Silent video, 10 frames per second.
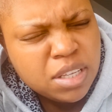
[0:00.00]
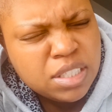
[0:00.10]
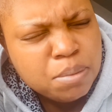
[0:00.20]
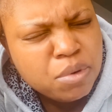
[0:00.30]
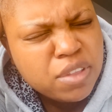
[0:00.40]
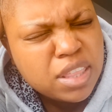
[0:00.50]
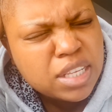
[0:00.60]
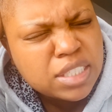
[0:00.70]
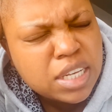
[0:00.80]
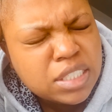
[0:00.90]
Some of the
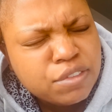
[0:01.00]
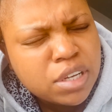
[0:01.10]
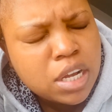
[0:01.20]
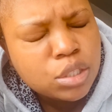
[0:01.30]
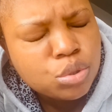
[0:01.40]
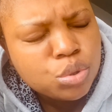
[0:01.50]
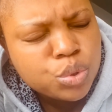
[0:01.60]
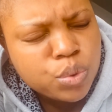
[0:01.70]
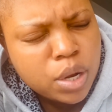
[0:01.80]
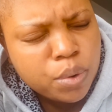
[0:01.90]
things are difficult to
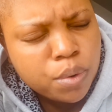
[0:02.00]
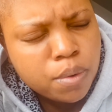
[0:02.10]
swallow.